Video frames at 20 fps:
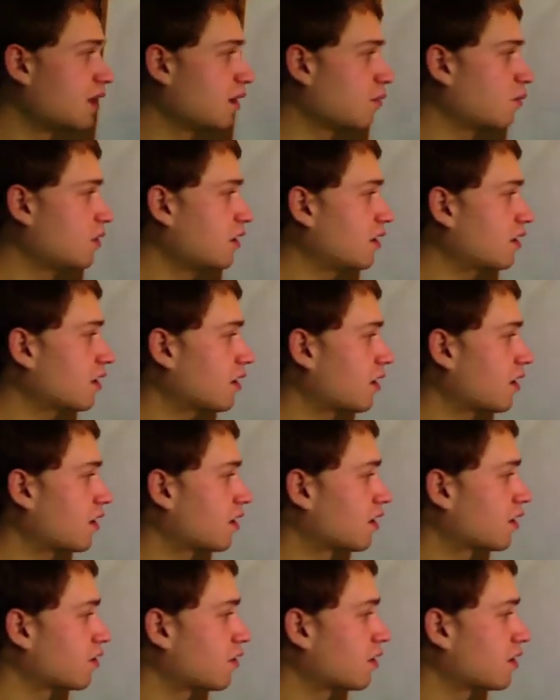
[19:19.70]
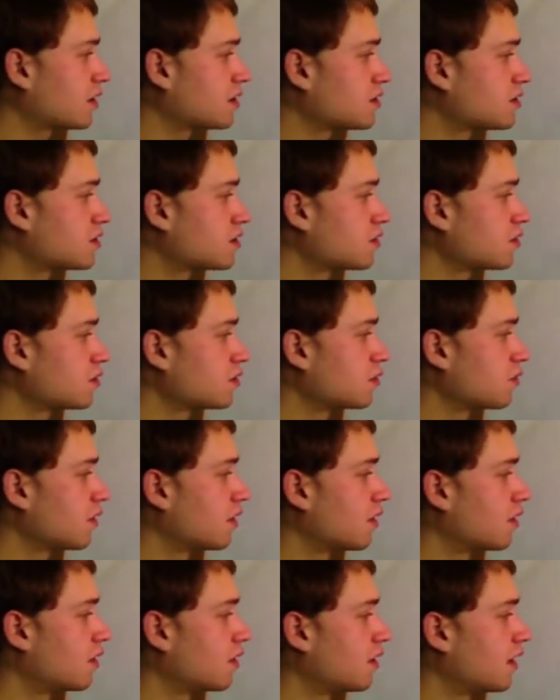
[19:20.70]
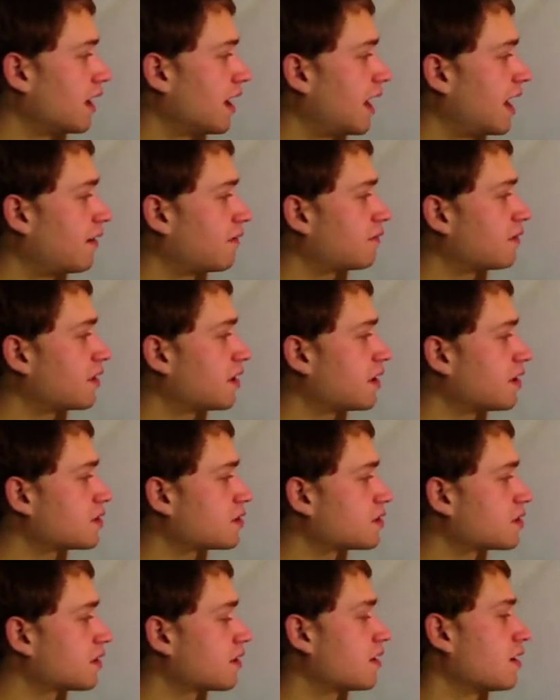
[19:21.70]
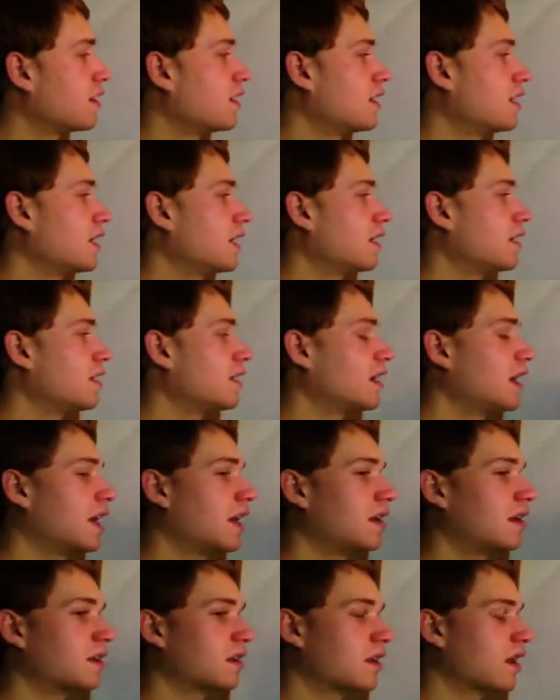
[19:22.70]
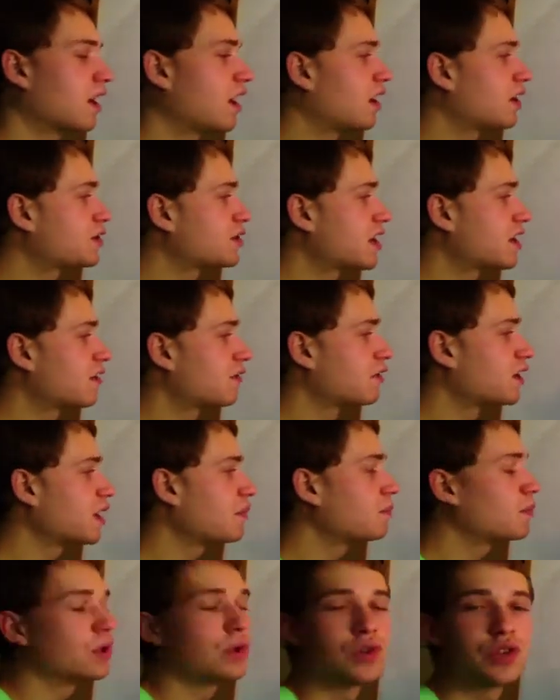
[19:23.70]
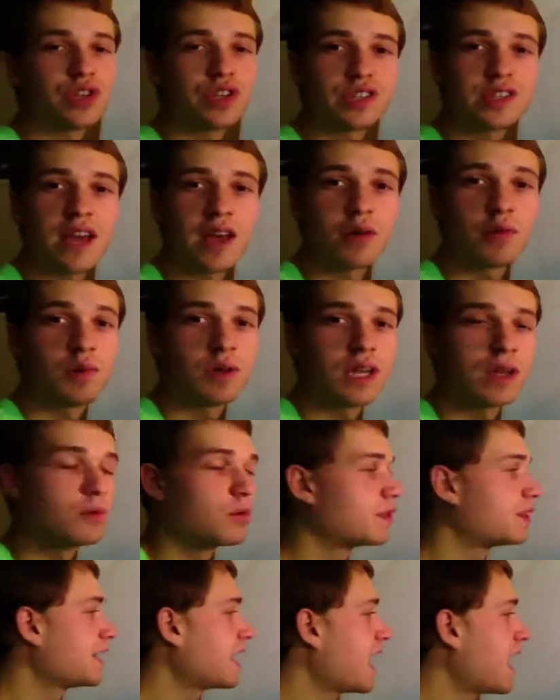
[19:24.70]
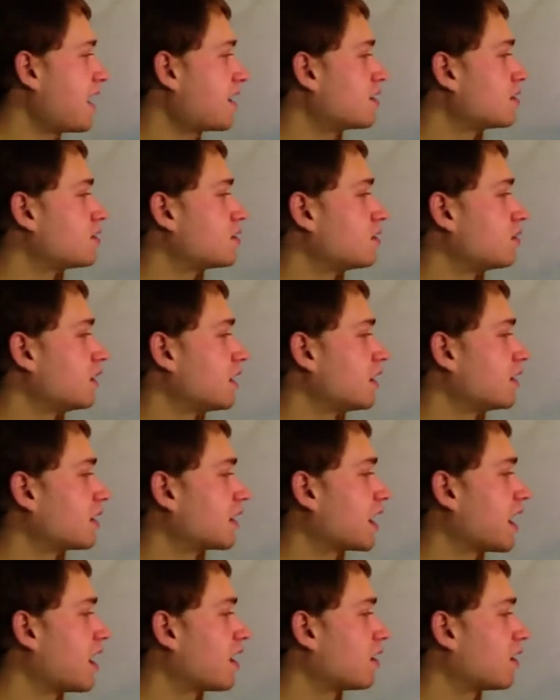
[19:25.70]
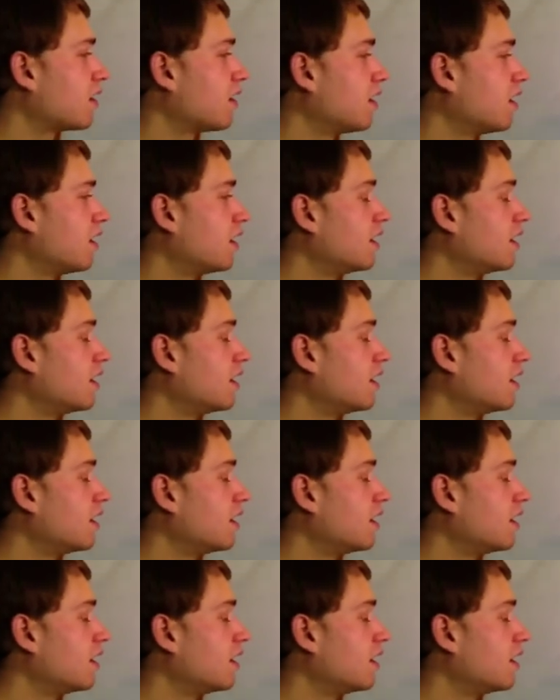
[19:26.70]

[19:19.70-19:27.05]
we are going to have this in a set of gimbals just like we did with the attitude indicator.